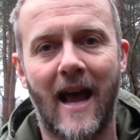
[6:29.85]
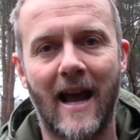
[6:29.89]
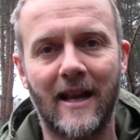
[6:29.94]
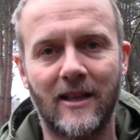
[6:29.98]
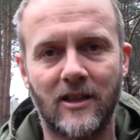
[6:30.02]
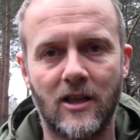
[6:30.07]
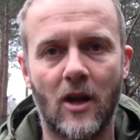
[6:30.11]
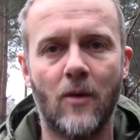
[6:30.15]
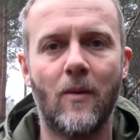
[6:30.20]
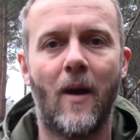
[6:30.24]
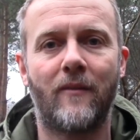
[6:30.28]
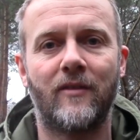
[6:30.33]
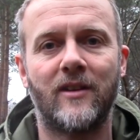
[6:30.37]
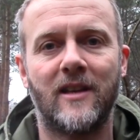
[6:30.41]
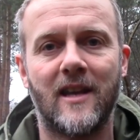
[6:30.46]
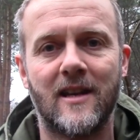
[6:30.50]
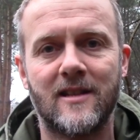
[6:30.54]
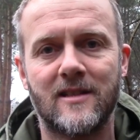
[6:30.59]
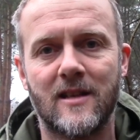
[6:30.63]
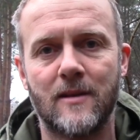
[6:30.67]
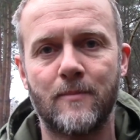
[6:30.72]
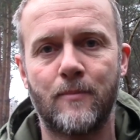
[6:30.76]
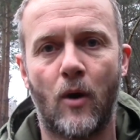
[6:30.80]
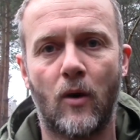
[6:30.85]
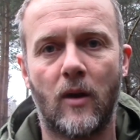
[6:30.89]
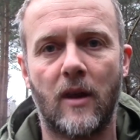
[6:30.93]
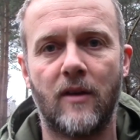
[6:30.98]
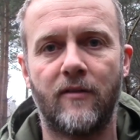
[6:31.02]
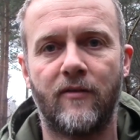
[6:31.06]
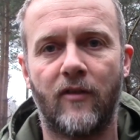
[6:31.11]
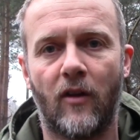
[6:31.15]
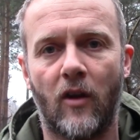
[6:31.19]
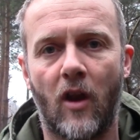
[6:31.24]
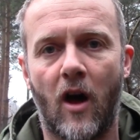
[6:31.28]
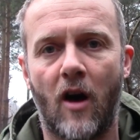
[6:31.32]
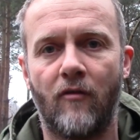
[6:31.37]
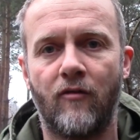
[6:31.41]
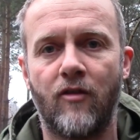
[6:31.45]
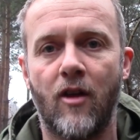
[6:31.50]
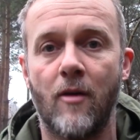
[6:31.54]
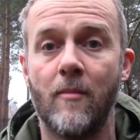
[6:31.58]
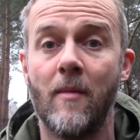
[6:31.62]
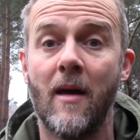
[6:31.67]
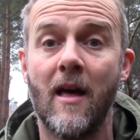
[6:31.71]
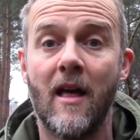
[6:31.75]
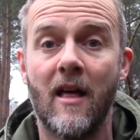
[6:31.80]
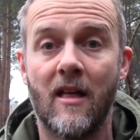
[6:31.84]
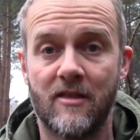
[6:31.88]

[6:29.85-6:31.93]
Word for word: I do have a decent pocket full of them.